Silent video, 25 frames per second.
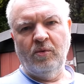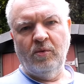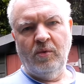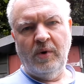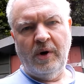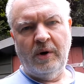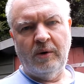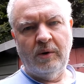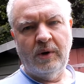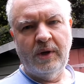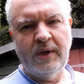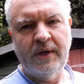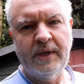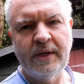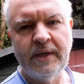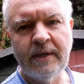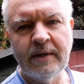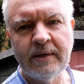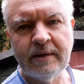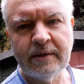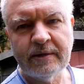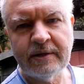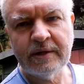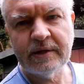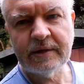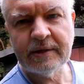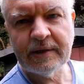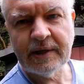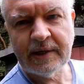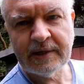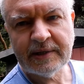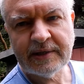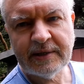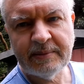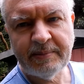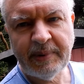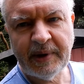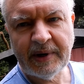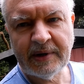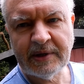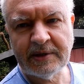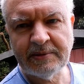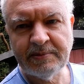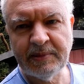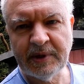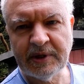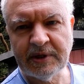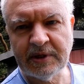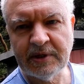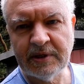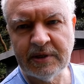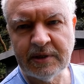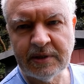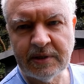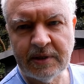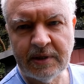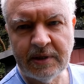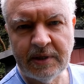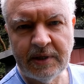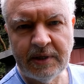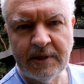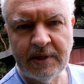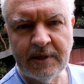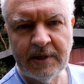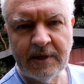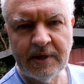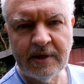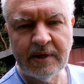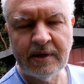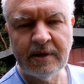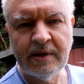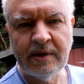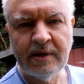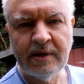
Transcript: Well, I think that's about as much as the